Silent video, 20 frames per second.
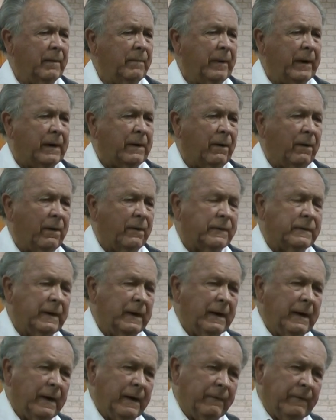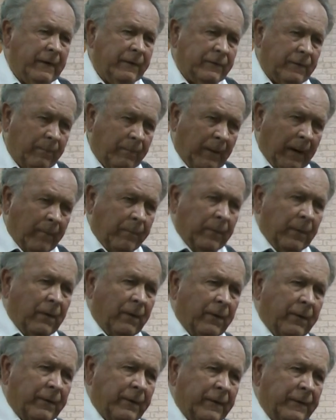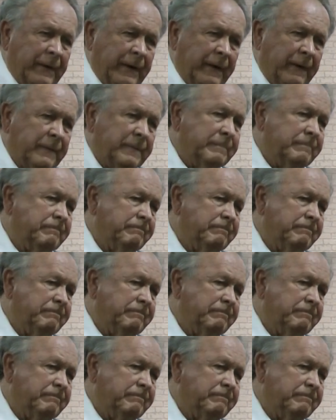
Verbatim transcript: because there's a proper order there.